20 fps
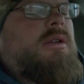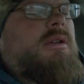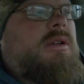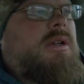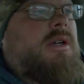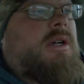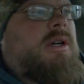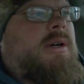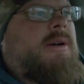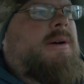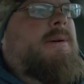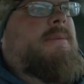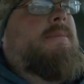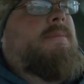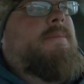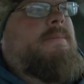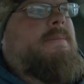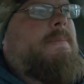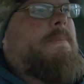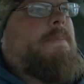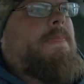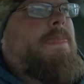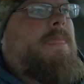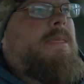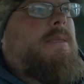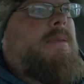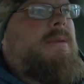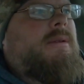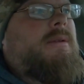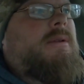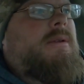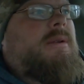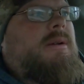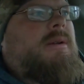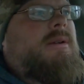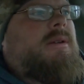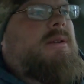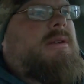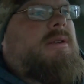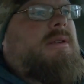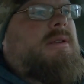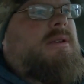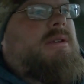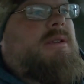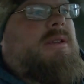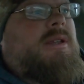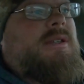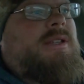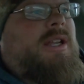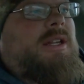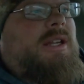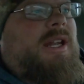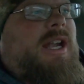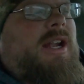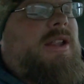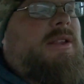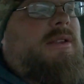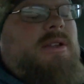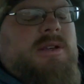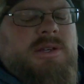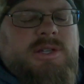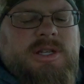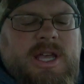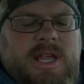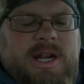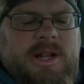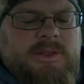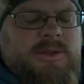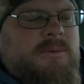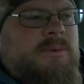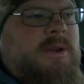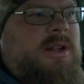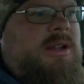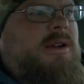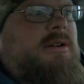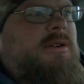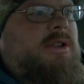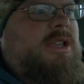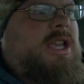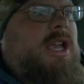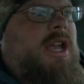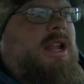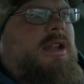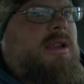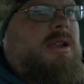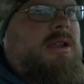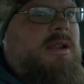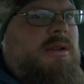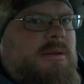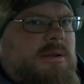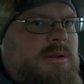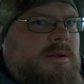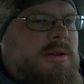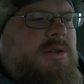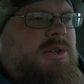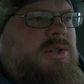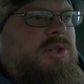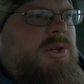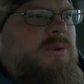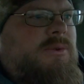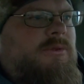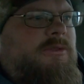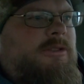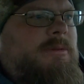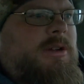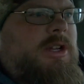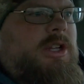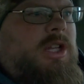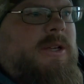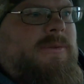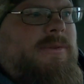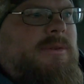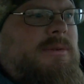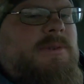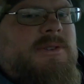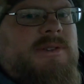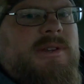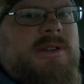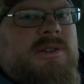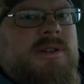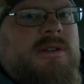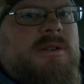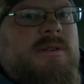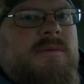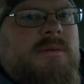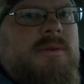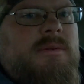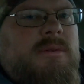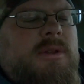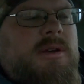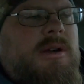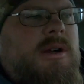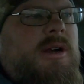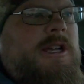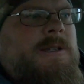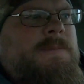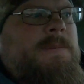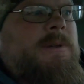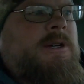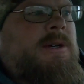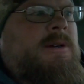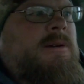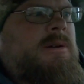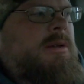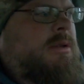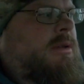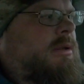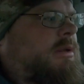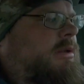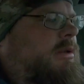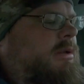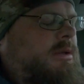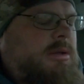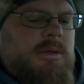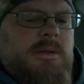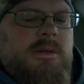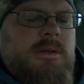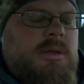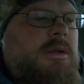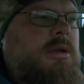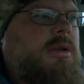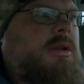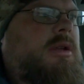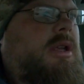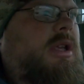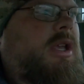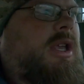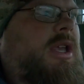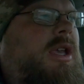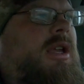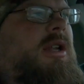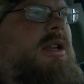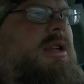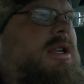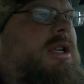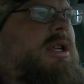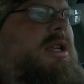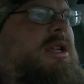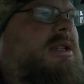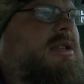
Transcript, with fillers: Um, he said he got a shot out the window, he had to shoot from an unlevel position with the crossbow, and he is